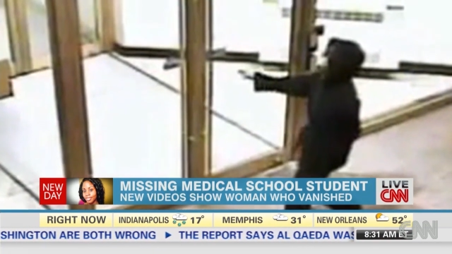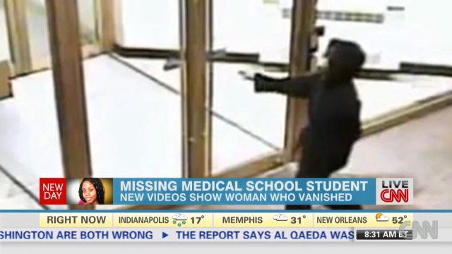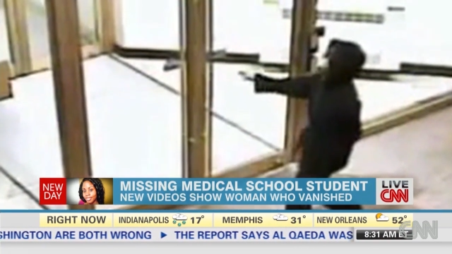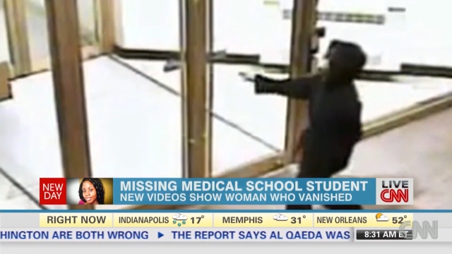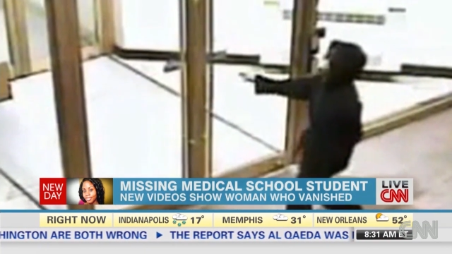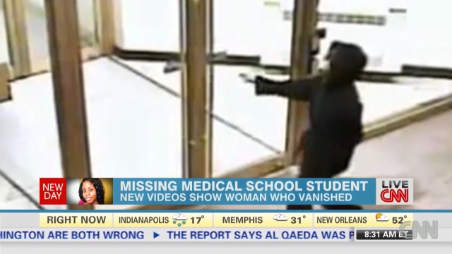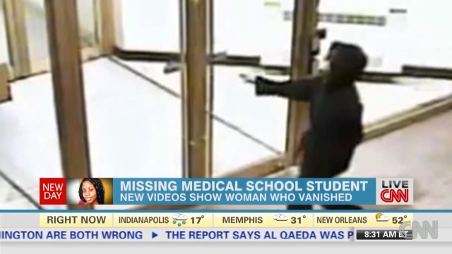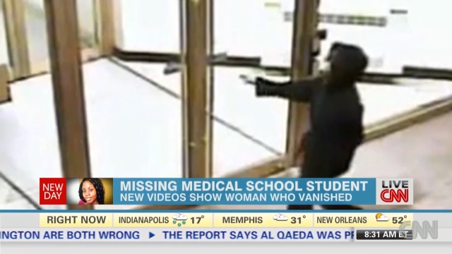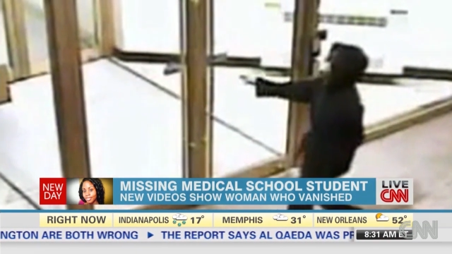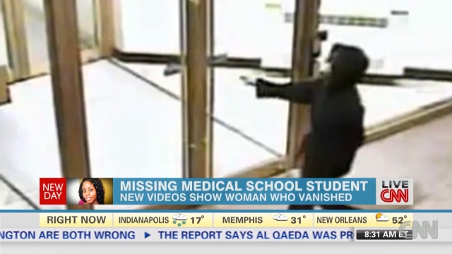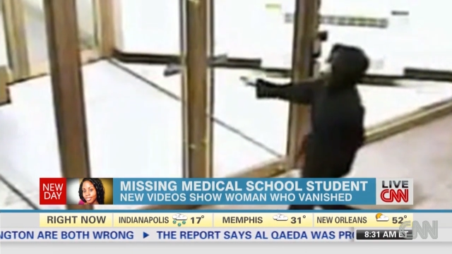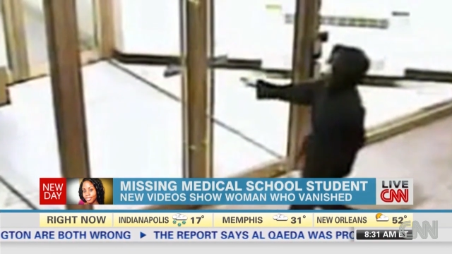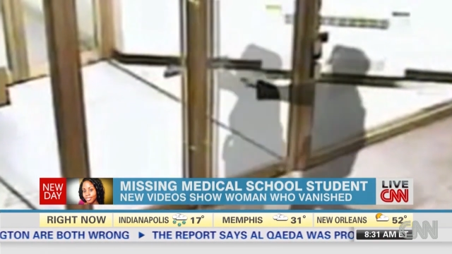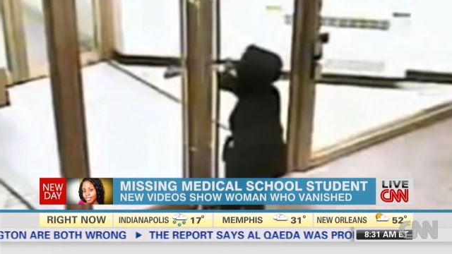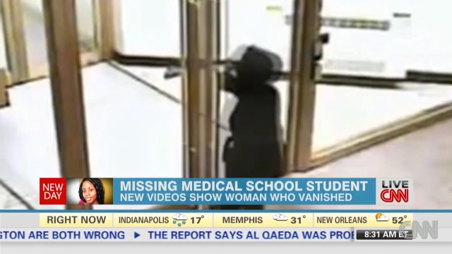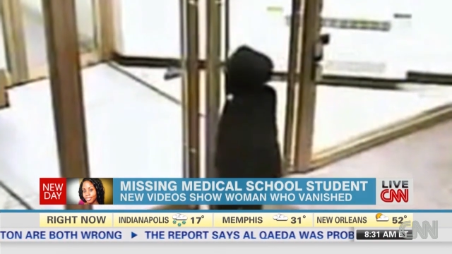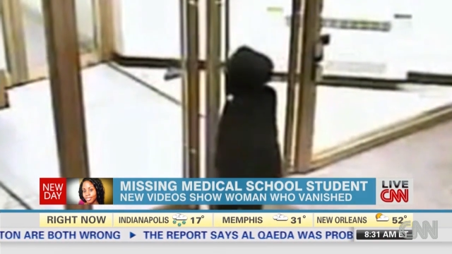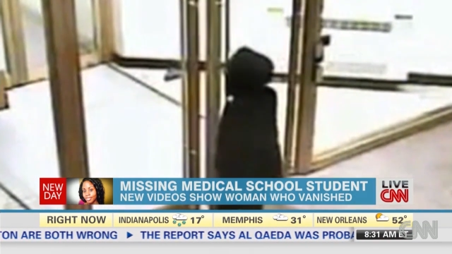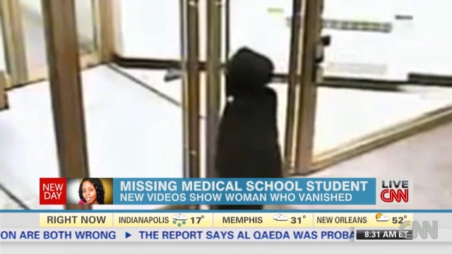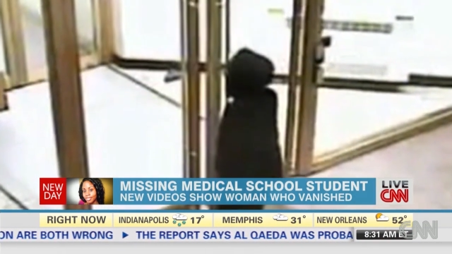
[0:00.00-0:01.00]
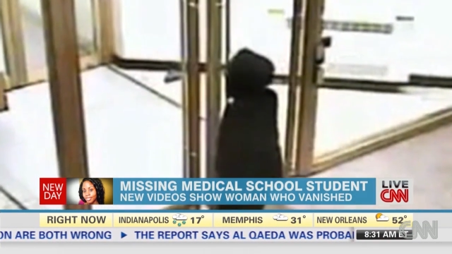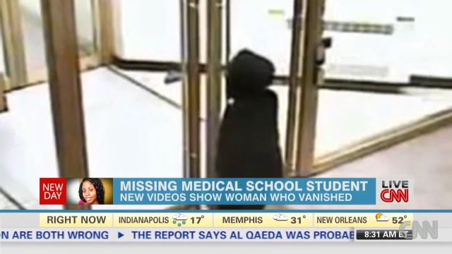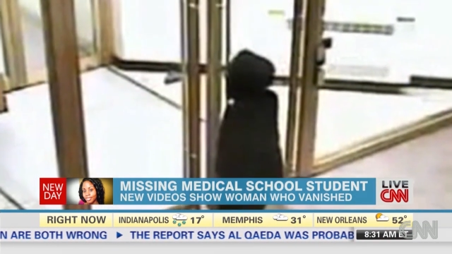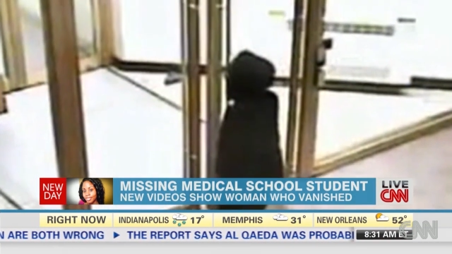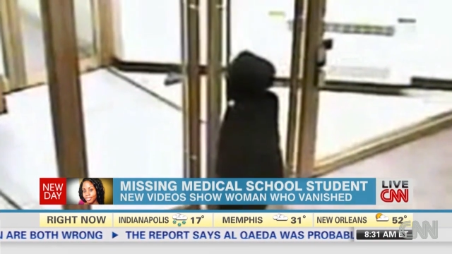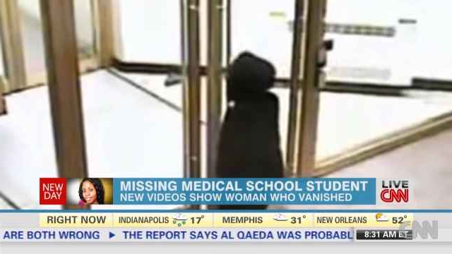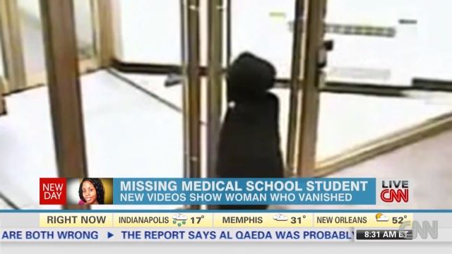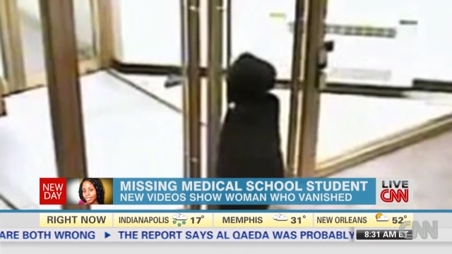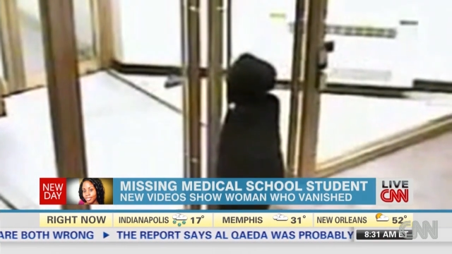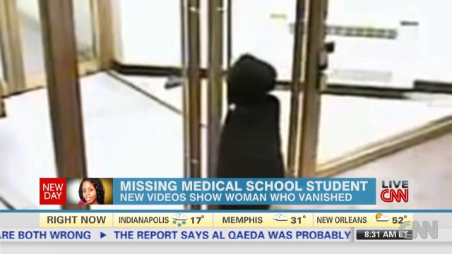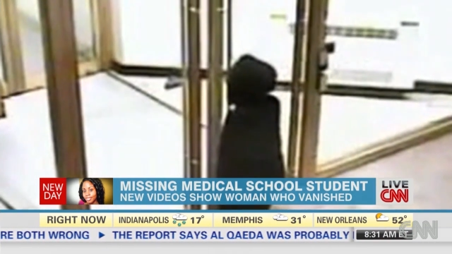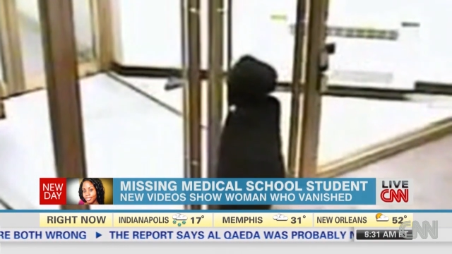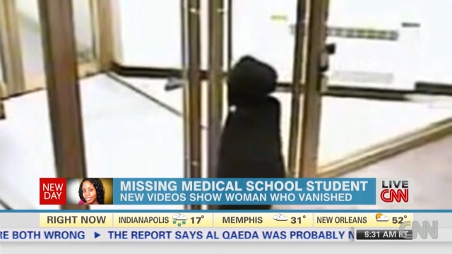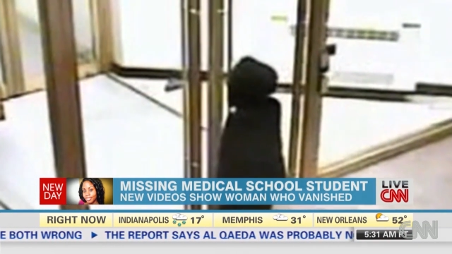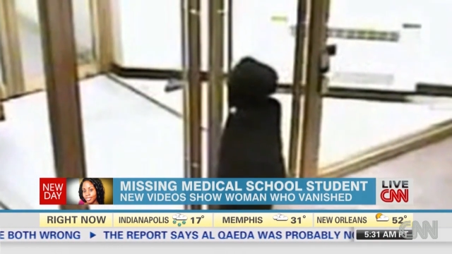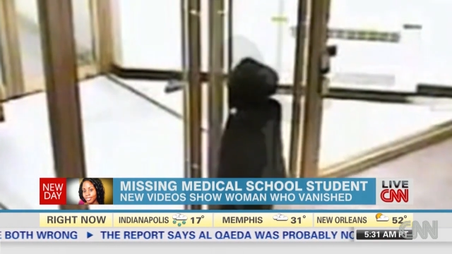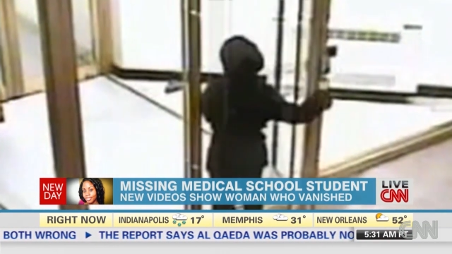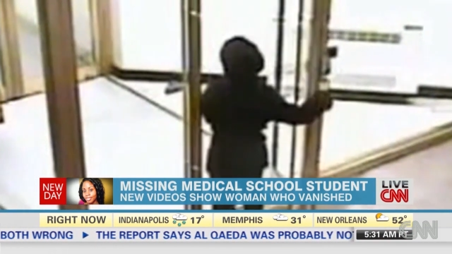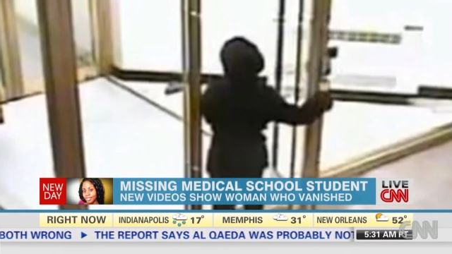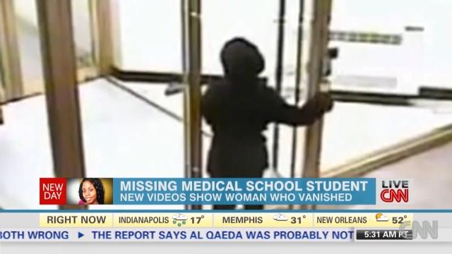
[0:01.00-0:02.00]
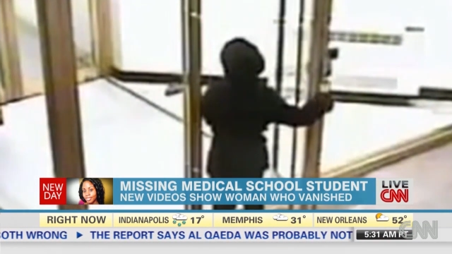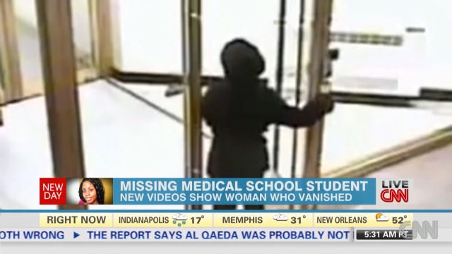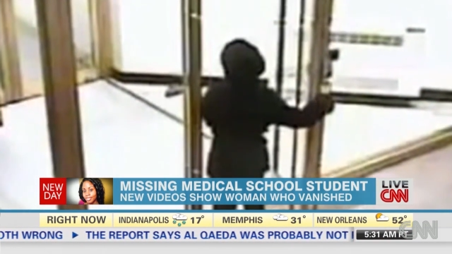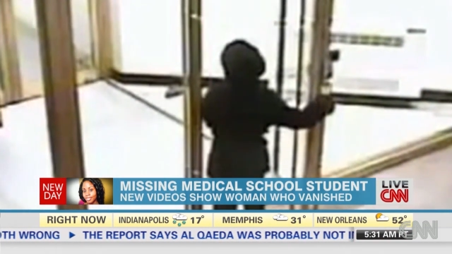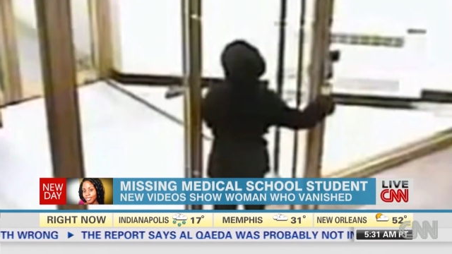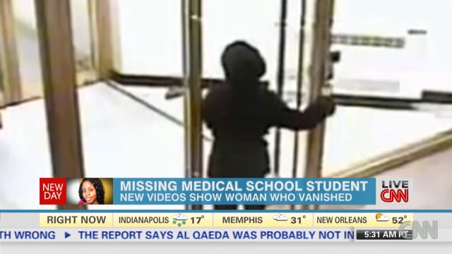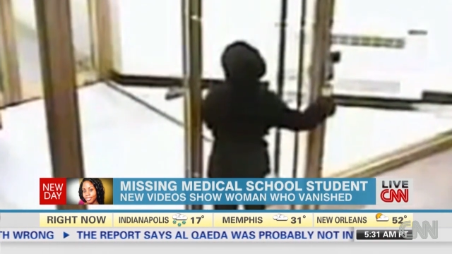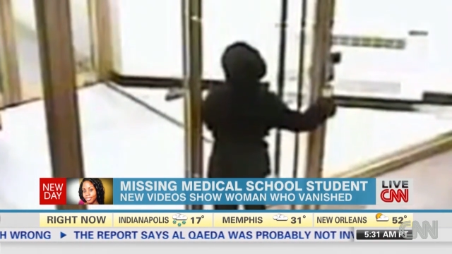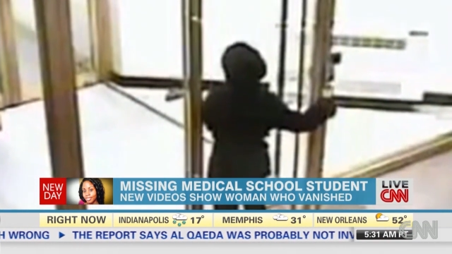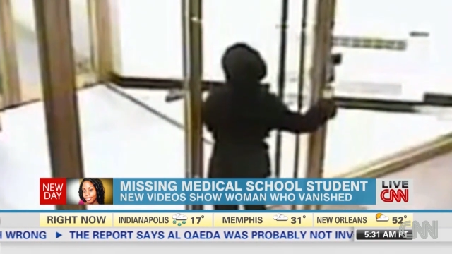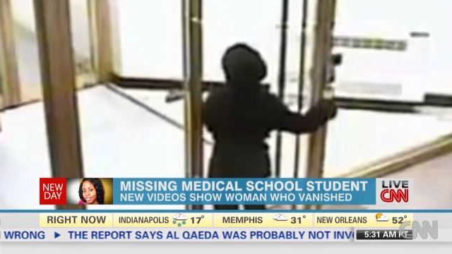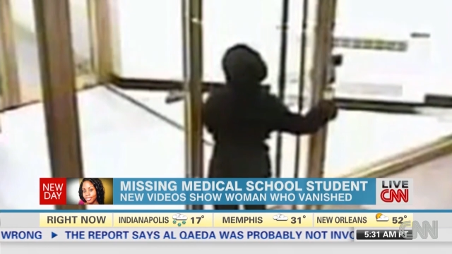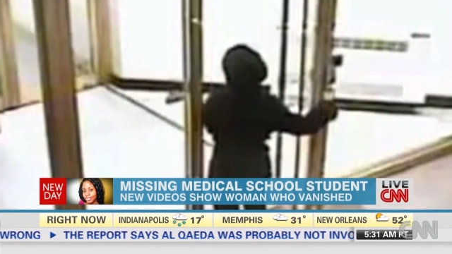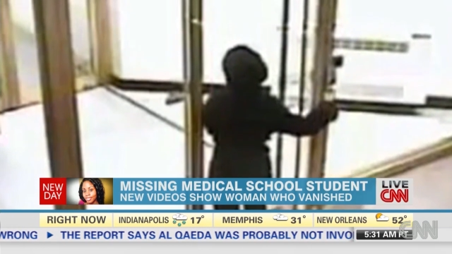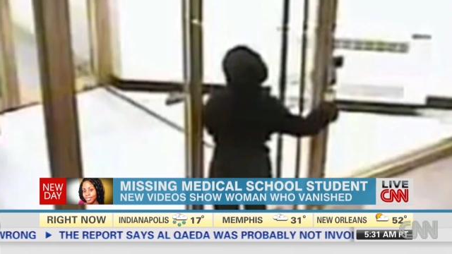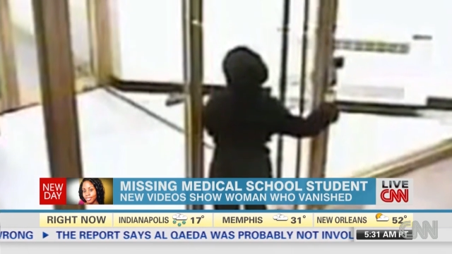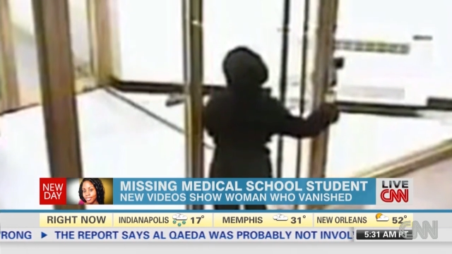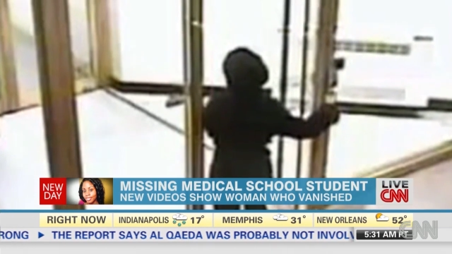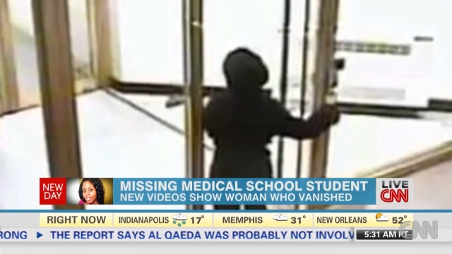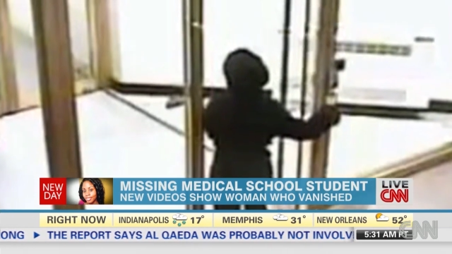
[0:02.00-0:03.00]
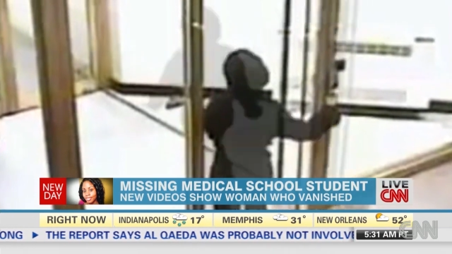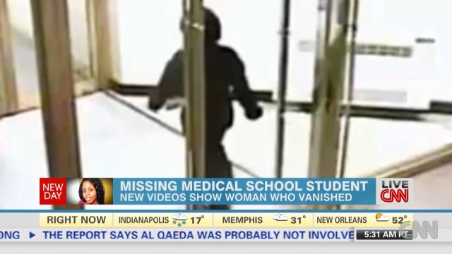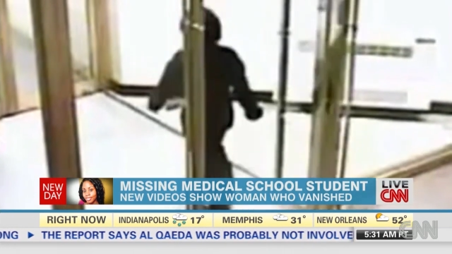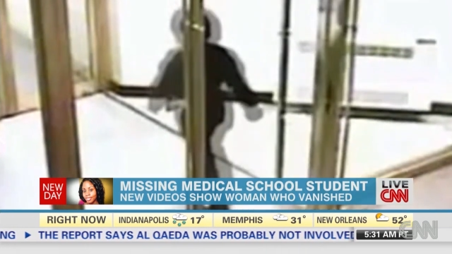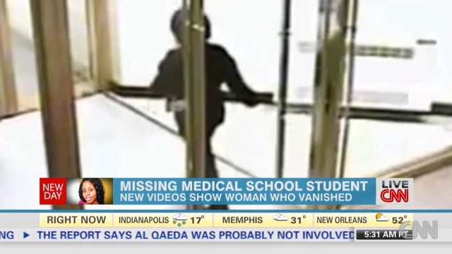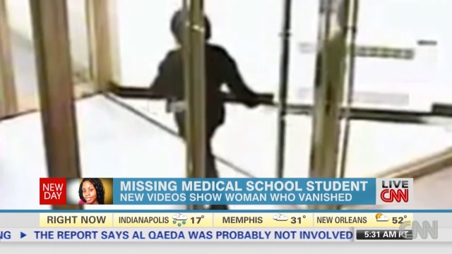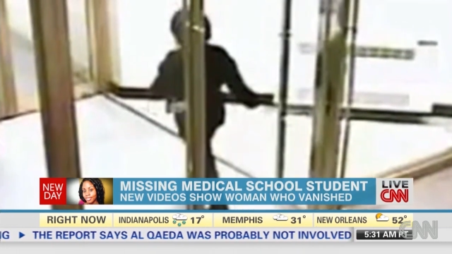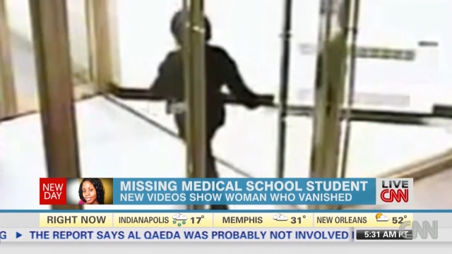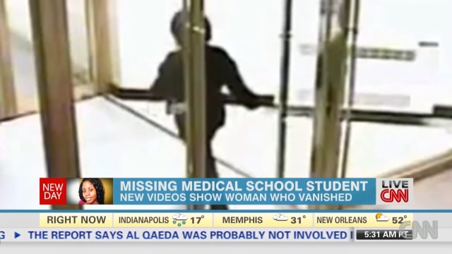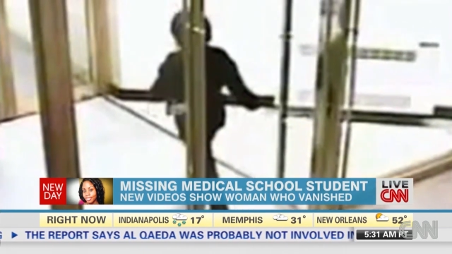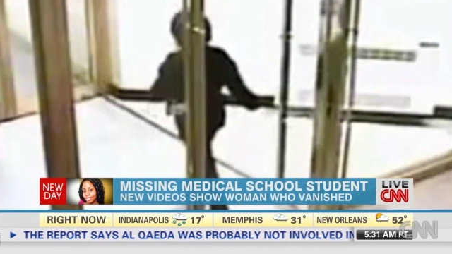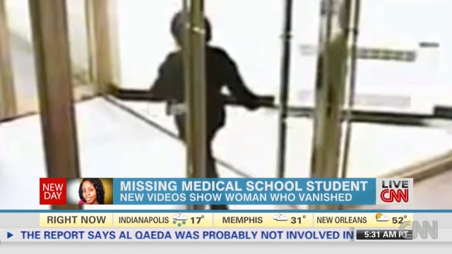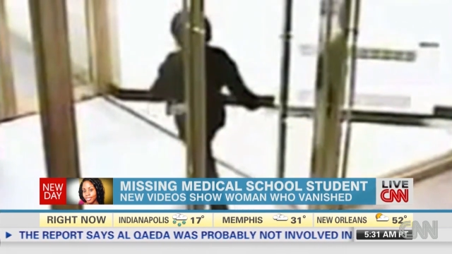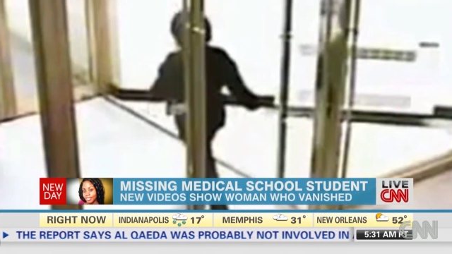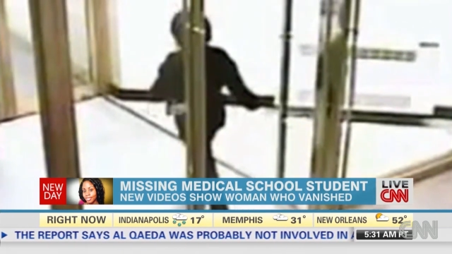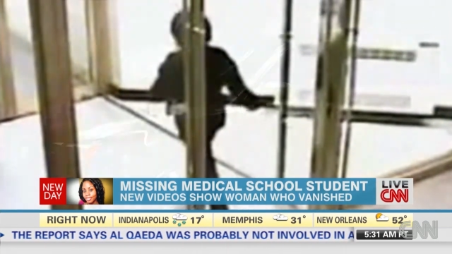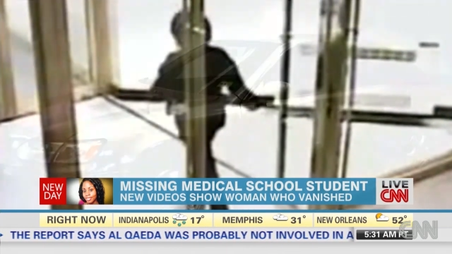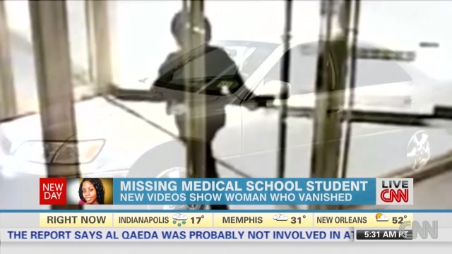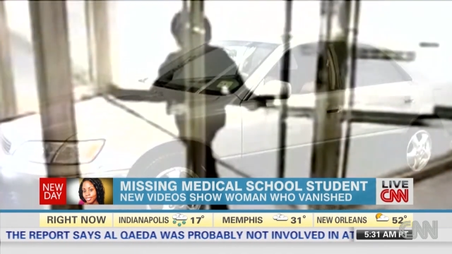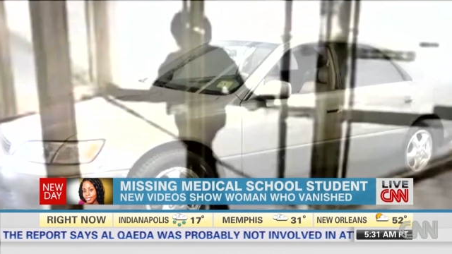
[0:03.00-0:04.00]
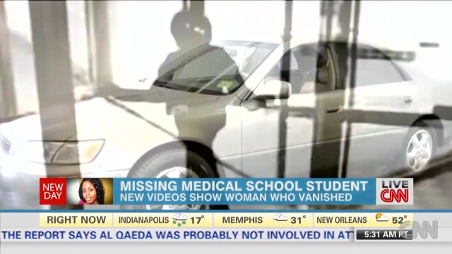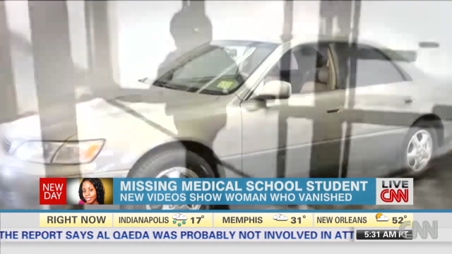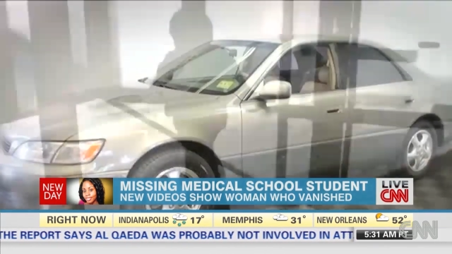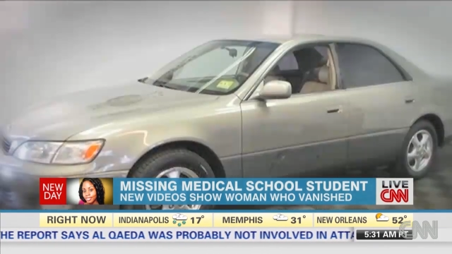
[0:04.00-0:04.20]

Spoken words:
[unreadable: no face in view]